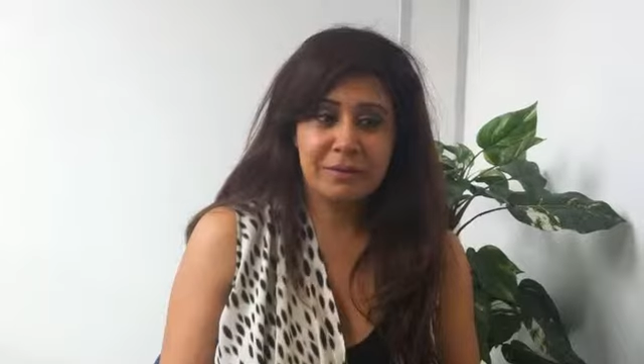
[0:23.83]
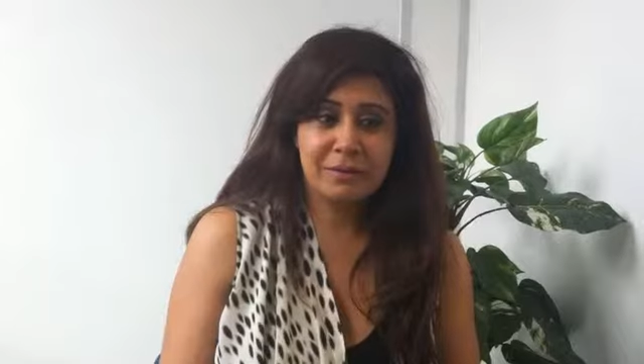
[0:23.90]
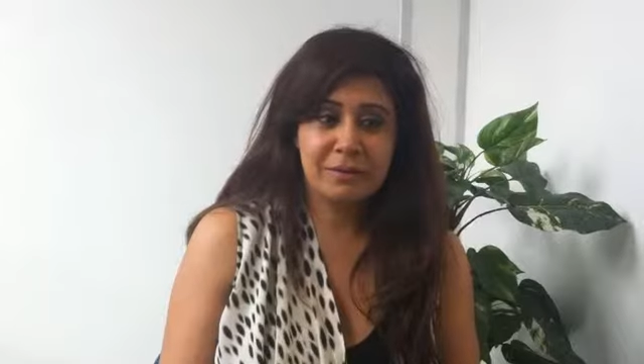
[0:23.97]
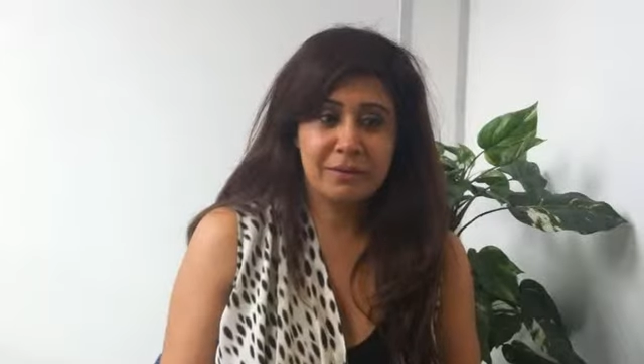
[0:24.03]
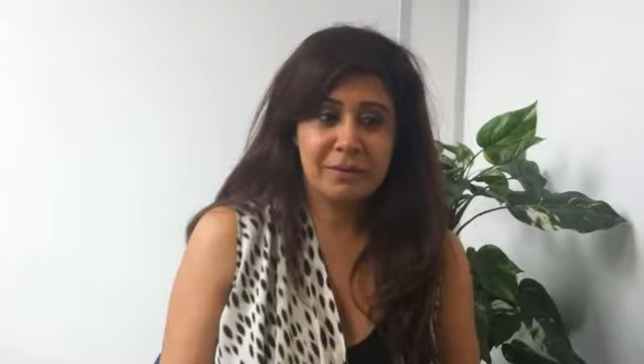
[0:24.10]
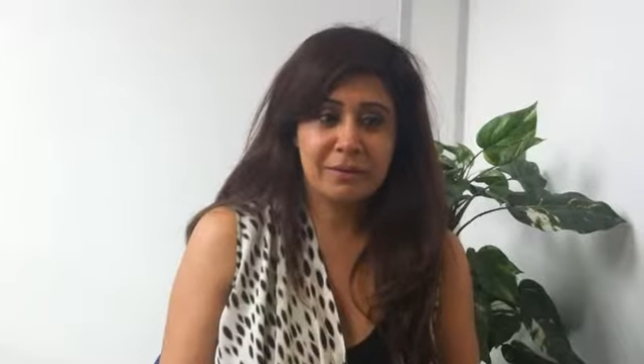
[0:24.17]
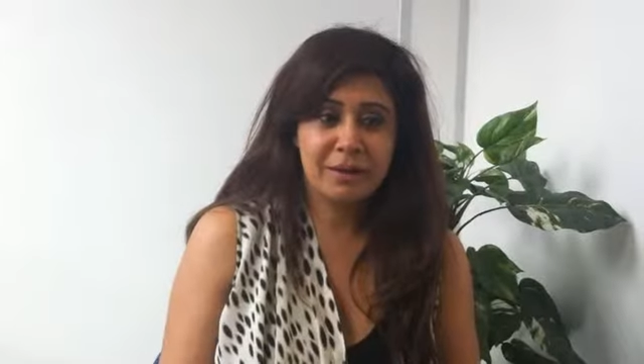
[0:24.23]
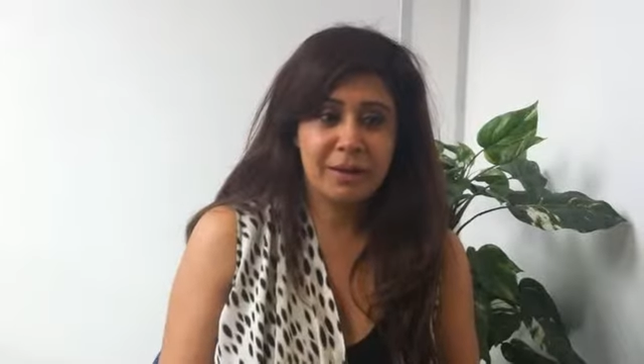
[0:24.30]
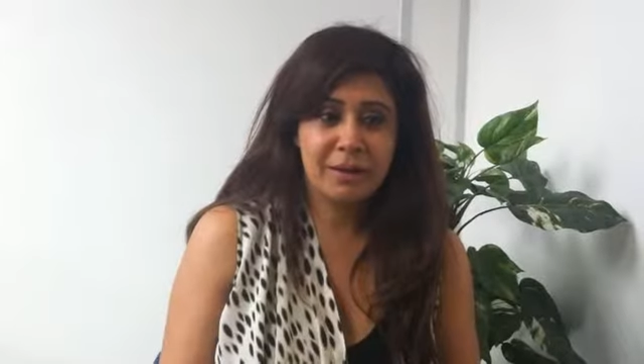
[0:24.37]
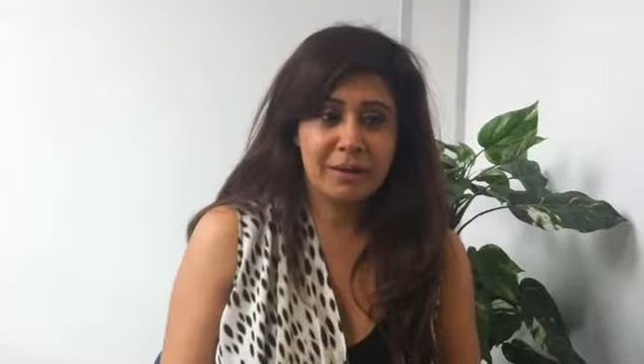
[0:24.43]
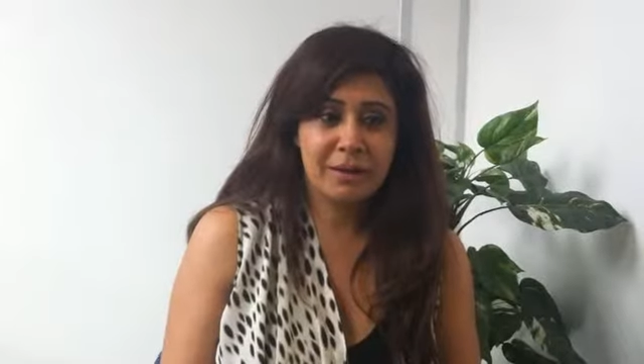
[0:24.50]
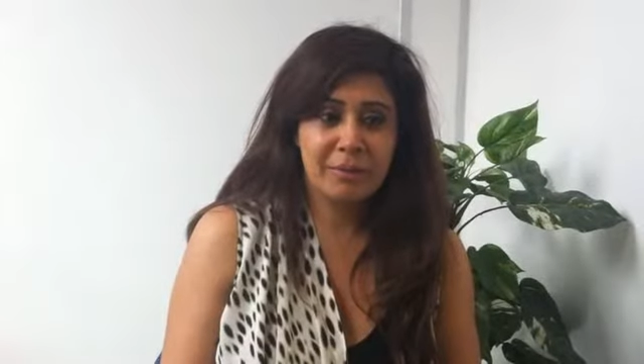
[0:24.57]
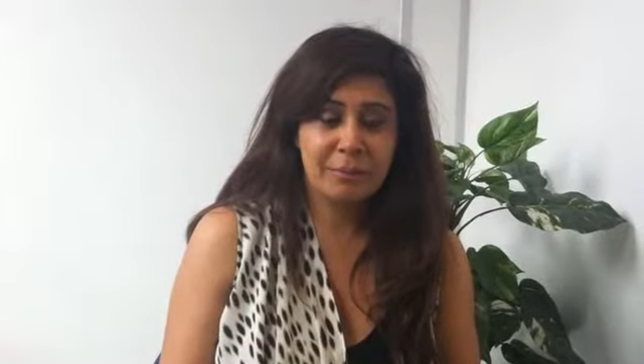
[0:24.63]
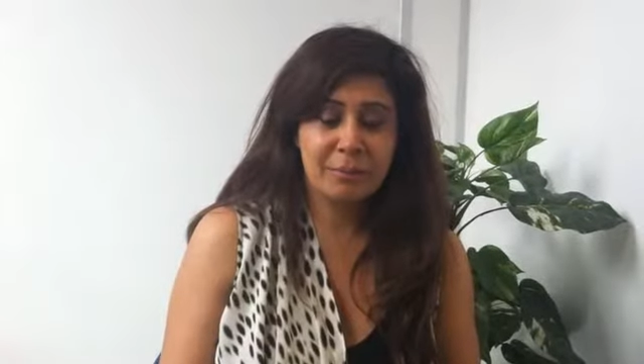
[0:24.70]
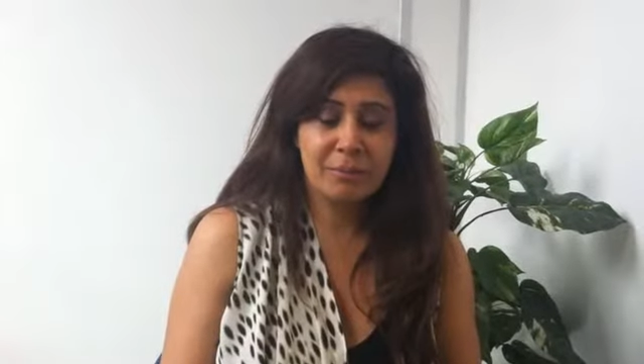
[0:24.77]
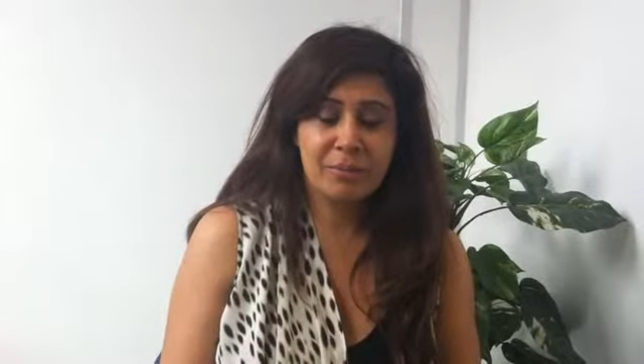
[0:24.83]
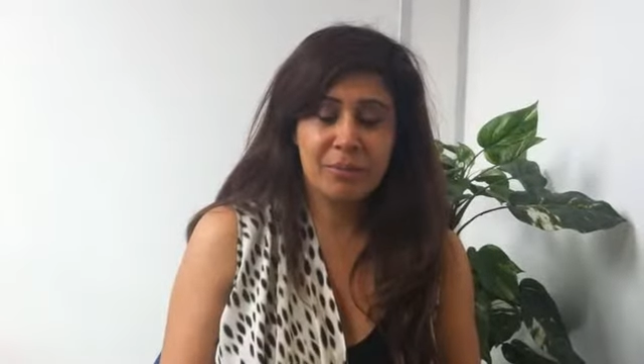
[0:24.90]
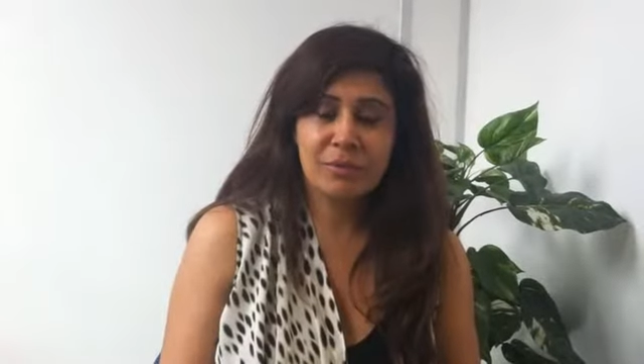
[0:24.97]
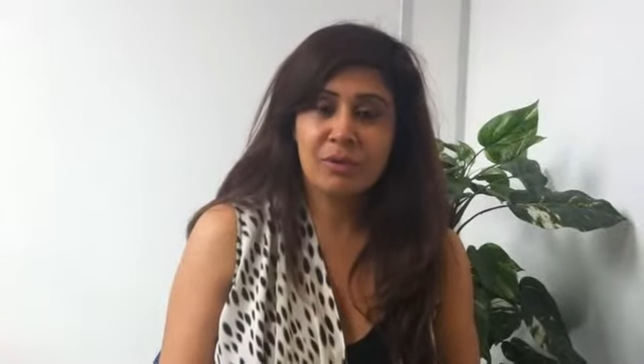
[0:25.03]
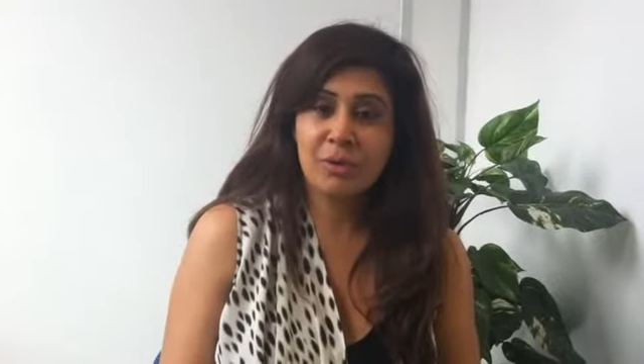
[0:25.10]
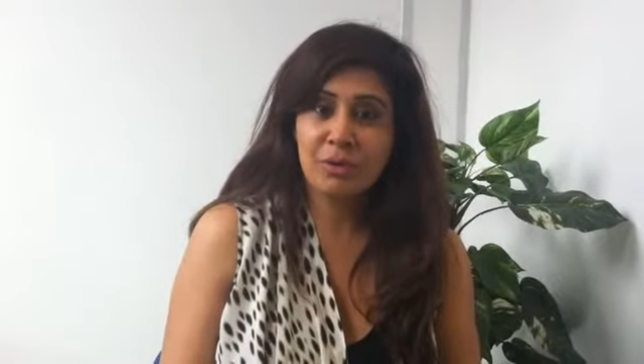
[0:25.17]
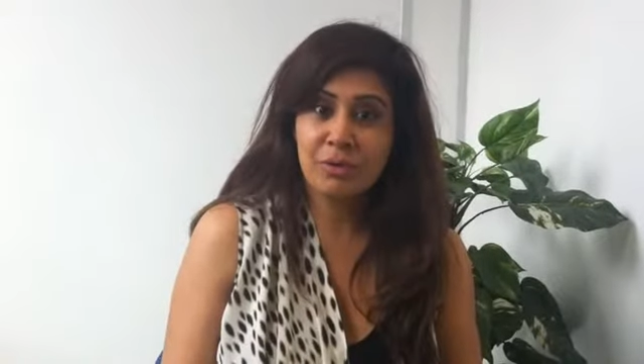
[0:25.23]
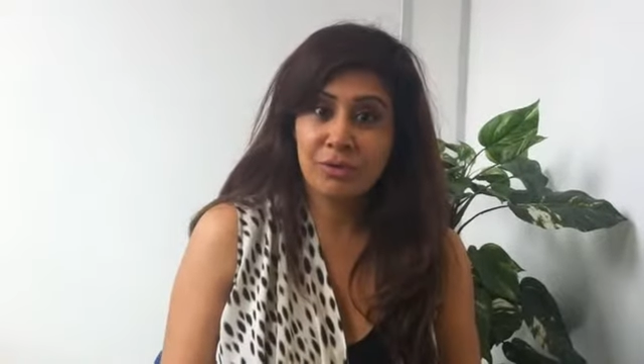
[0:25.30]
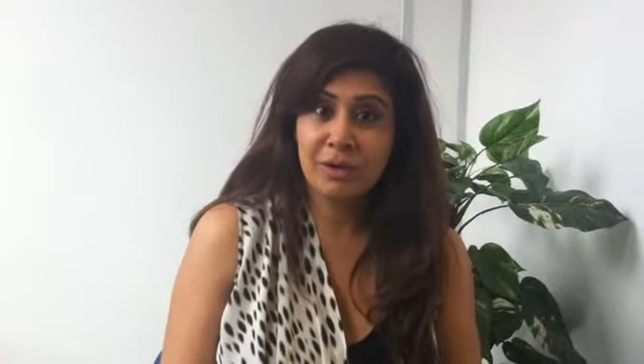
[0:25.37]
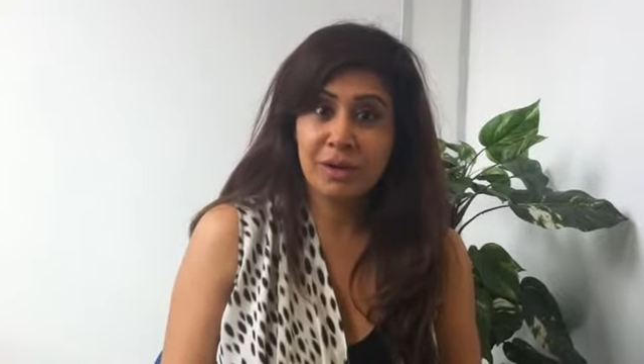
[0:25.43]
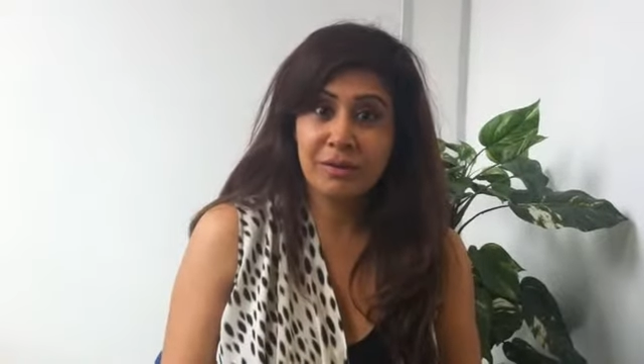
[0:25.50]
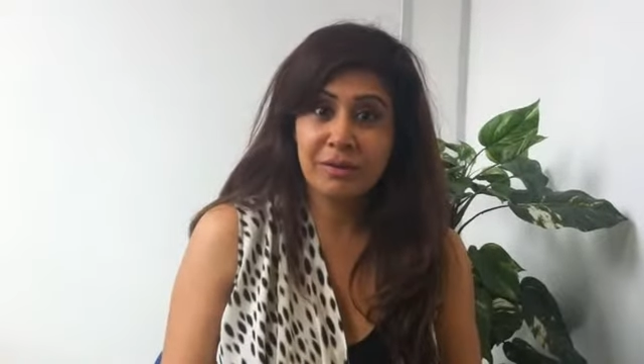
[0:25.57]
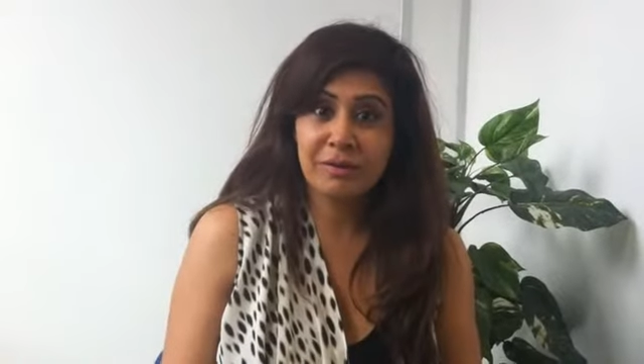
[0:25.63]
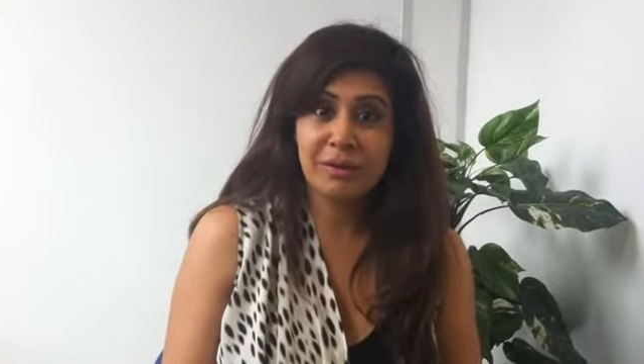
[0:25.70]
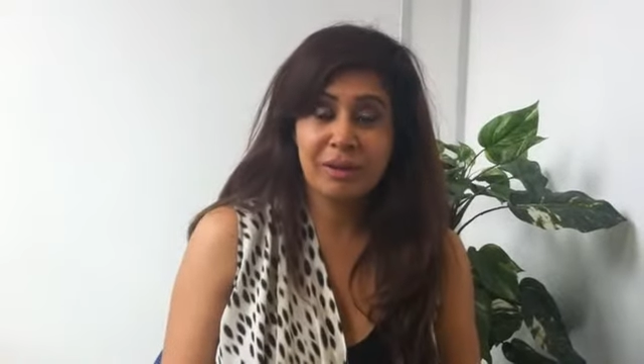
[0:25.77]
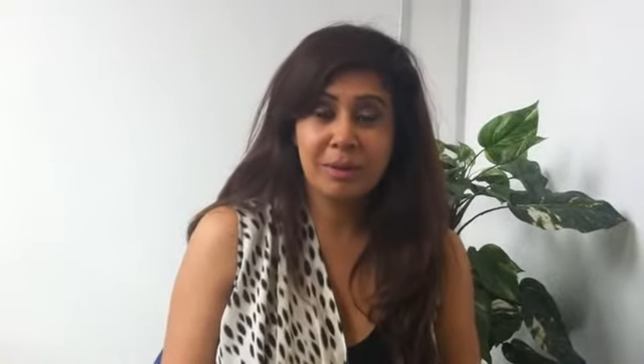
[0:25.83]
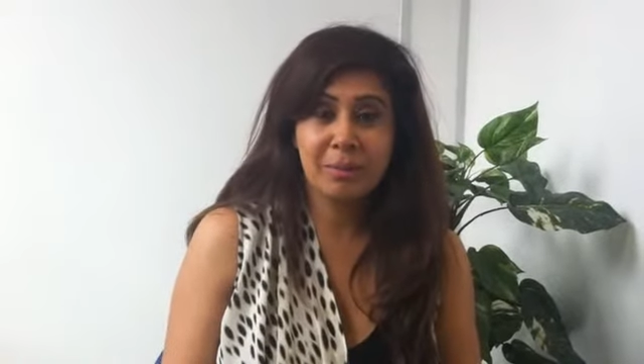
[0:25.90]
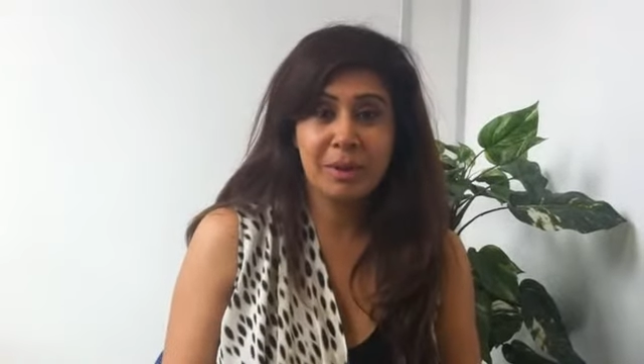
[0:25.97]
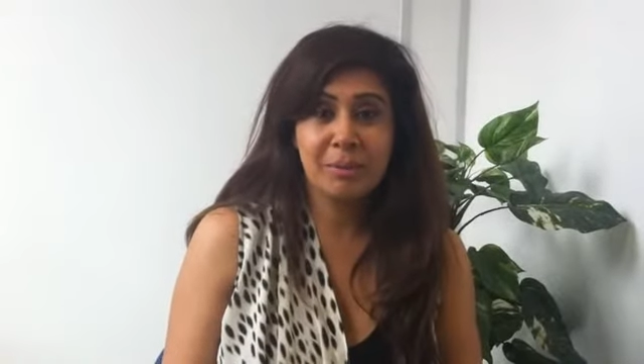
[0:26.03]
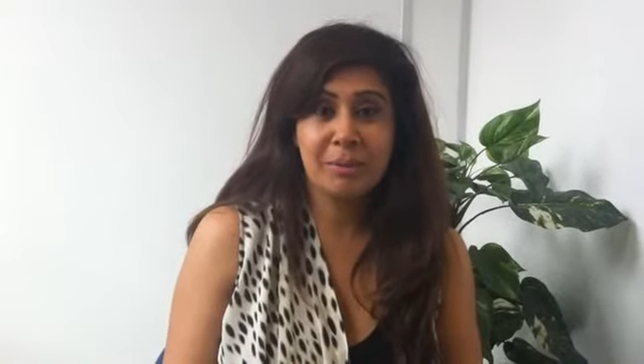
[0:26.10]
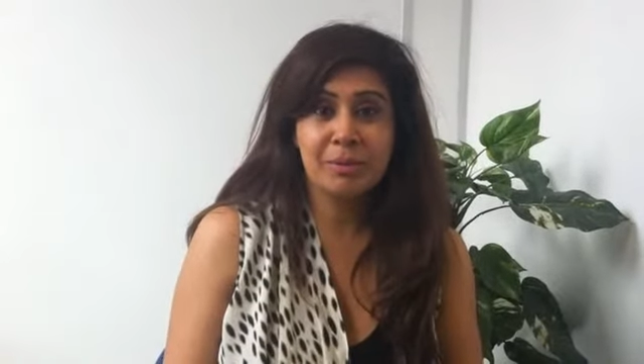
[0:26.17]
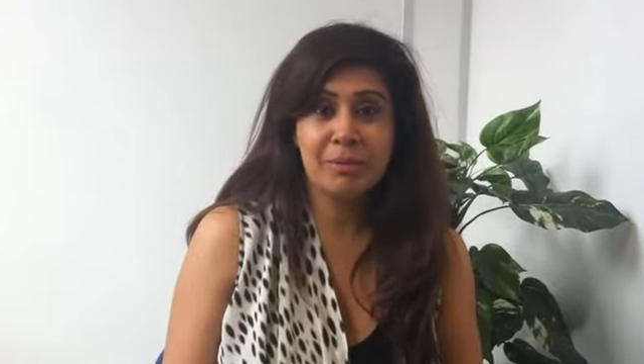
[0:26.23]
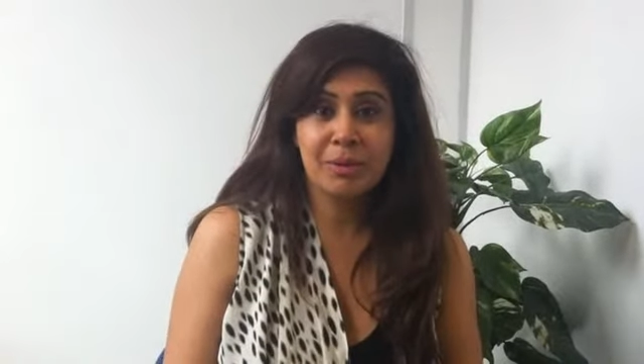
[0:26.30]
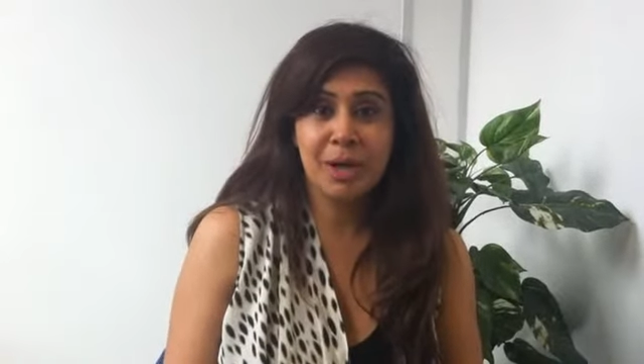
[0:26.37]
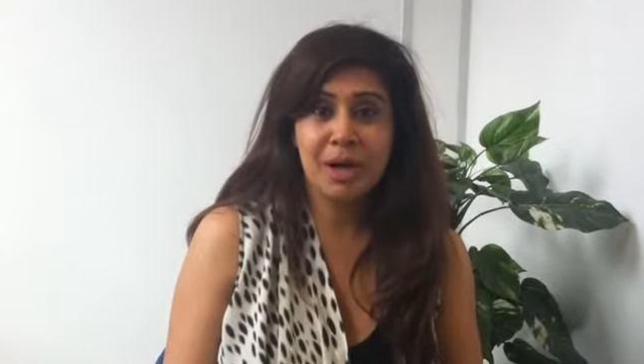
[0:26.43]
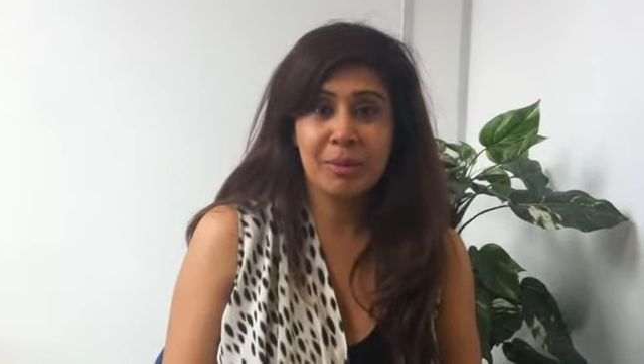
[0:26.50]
And I'm so excited that I'll be able to